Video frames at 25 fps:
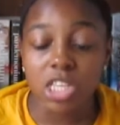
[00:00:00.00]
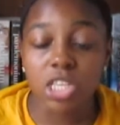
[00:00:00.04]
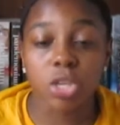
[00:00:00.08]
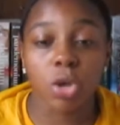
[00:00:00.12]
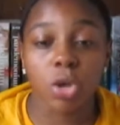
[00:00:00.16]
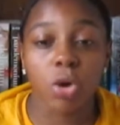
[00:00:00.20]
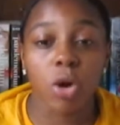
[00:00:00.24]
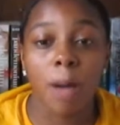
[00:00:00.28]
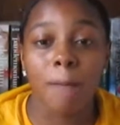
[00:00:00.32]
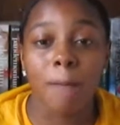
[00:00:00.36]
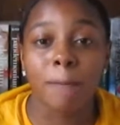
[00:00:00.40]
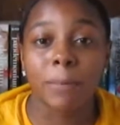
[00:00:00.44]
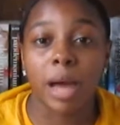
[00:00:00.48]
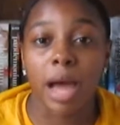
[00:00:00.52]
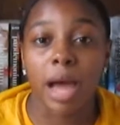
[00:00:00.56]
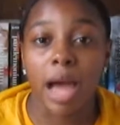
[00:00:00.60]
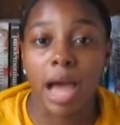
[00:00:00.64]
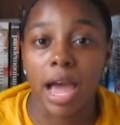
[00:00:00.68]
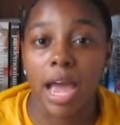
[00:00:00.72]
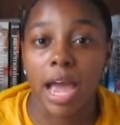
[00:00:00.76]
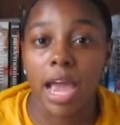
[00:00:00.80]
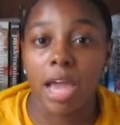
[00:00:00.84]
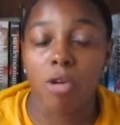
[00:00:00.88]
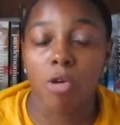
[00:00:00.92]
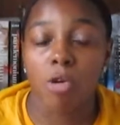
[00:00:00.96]
So I'm
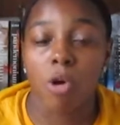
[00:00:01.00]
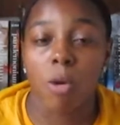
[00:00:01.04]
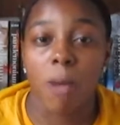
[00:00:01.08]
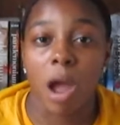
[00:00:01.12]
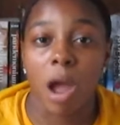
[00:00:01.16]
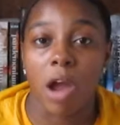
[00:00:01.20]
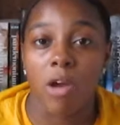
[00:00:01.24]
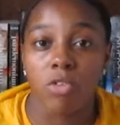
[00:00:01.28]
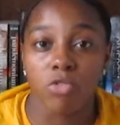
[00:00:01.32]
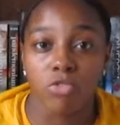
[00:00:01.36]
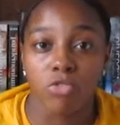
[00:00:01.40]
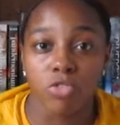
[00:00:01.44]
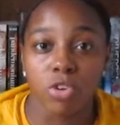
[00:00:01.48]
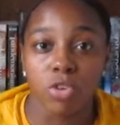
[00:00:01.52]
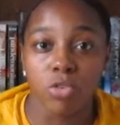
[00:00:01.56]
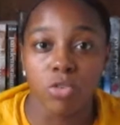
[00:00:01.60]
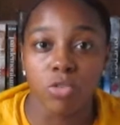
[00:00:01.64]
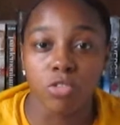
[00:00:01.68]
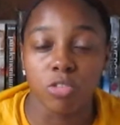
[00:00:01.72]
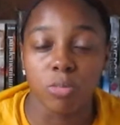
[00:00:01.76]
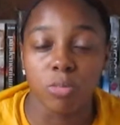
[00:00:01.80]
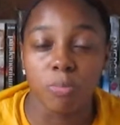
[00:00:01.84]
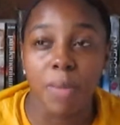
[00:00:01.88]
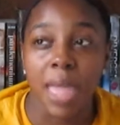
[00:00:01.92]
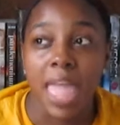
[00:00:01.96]
behind on my
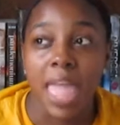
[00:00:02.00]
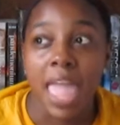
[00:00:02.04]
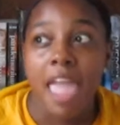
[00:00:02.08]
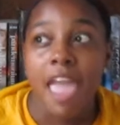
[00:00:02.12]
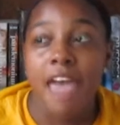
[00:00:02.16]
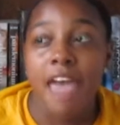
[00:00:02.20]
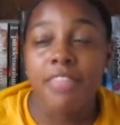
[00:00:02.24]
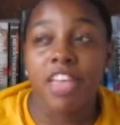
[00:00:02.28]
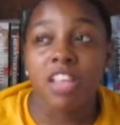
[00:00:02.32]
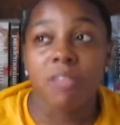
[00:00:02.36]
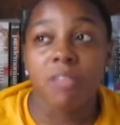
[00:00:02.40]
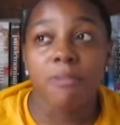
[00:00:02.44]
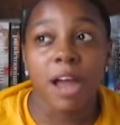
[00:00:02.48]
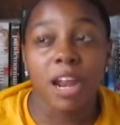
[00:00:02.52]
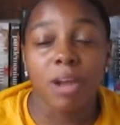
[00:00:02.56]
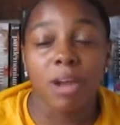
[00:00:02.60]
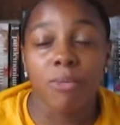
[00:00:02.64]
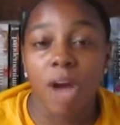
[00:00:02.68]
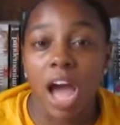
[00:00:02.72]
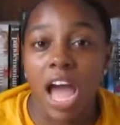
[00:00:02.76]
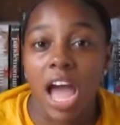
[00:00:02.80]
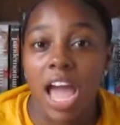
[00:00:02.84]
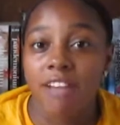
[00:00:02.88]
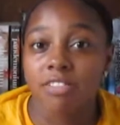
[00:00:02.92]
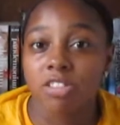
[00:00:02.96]
reviews and that's probably
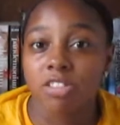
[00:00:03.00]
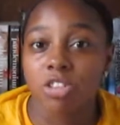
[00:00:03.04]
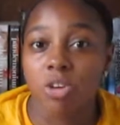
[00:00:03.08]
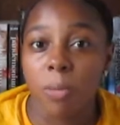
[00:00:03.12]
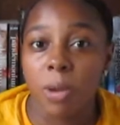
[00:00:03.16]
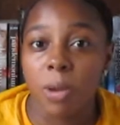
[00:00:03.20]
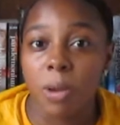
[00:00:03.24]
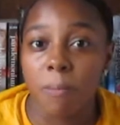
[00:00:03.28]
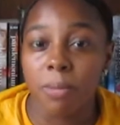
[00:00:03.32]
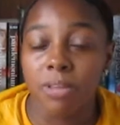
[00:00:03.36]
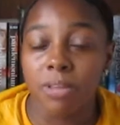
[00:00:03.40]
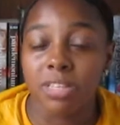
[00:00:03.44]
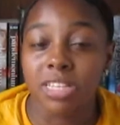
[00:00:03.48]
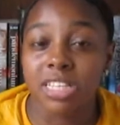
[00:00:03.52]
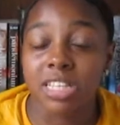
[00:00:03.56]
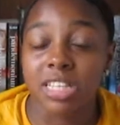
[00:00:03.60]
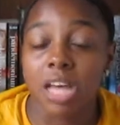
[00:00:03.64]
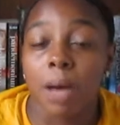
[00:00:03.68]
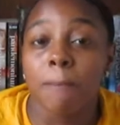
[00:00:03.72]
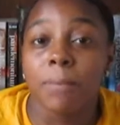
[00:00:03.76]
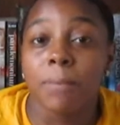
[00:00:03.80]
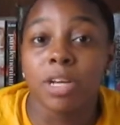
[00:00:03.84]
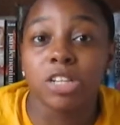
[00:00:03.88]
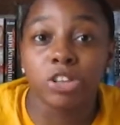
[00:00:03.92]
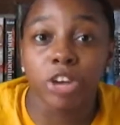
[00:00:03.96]
why I have so many books
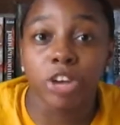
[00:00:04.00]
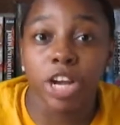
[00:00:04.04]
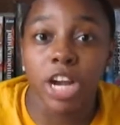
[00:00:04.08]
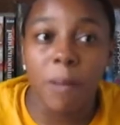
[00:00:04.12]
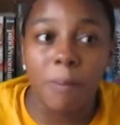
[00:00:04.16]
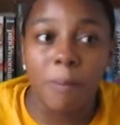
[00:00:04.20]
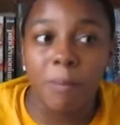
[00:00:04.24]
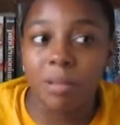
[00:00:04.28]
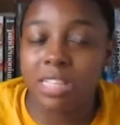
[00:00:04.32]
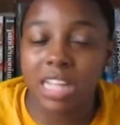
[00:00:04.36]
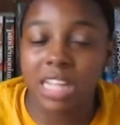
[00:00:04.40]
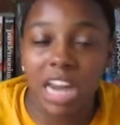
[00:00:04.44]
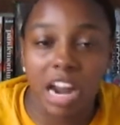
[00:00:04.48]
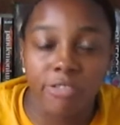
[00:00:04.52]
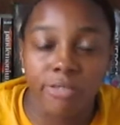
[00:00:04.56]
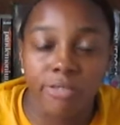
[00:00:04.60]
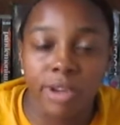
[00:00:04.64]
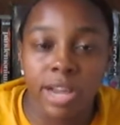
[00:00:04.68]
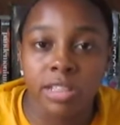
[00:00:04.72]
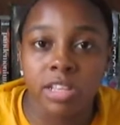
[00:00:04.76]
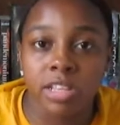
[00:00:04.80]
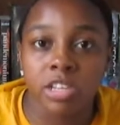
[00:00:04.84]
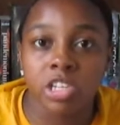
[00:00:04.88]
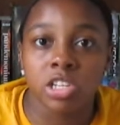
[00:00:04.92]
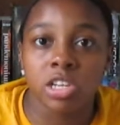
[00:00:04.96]
because majority of the books that I've
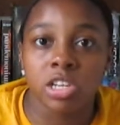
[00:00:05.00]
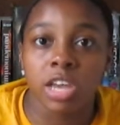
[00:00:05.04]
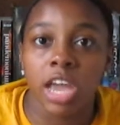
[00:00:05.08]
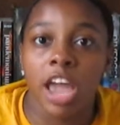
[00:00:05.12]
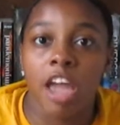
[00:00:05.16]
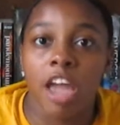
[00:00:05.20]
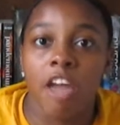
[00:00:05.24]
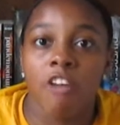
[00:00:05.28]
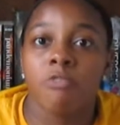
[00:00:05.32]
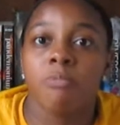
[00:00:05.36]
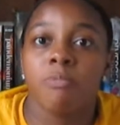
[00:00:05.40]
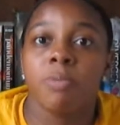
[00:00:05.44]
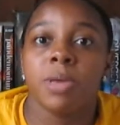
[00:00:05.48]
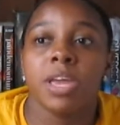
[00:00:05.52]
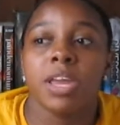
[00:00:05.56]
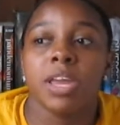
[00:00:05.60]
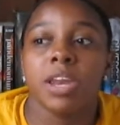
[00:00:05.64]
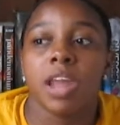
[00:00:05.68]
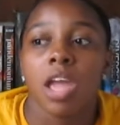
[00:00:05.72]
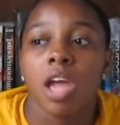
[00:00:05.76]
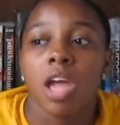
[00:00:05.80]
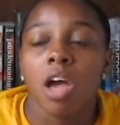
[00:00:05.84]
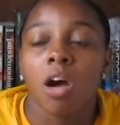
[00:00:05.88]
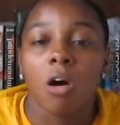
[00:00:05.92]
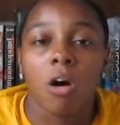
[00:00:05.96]
read this year have
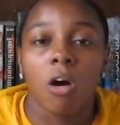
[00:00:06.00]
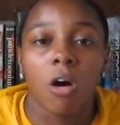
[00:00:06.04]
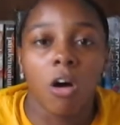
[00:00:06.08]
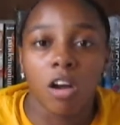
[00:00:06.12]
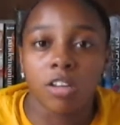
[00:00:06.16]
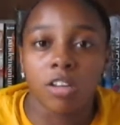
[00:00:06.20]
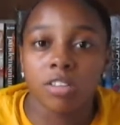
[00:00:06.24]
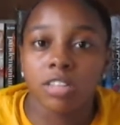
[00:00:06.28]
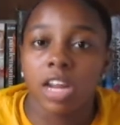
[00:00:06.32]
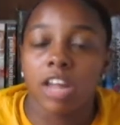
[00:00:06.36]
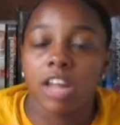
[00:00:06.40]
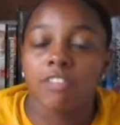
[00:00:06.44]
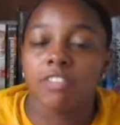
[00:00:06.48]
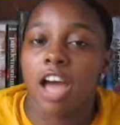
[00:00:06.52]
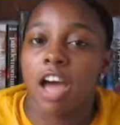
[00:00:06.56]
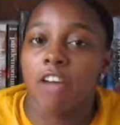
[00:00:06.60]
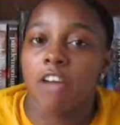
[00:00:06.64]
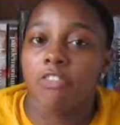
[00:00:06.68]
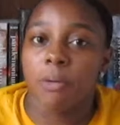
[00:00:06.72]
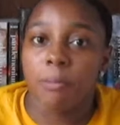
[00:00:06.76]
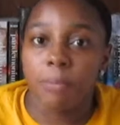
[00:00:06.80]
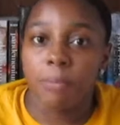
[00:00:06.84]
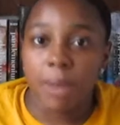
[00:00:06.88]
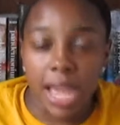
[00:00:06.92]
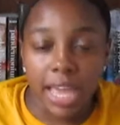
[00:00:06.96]
been ARCs that I've
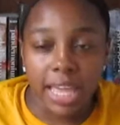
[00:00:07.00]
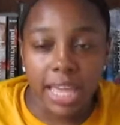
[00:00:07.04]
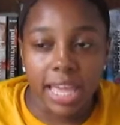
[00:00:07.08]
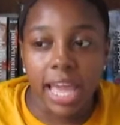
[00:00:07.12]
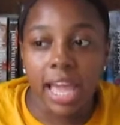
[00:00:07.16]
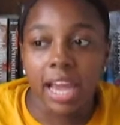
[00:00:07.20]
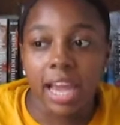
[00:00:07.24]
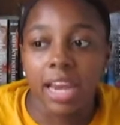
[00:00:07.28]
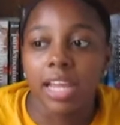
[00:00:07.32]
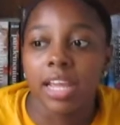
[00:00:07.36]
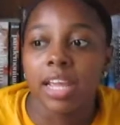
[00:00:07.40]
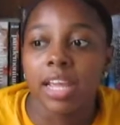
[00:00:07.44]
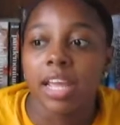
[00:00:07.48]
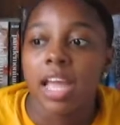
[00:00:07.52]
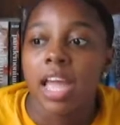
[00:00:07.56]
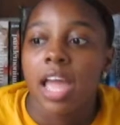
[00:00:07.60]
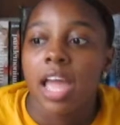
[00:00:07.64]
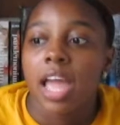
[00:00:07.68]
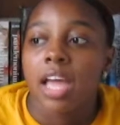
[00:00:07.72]
got from NetGalley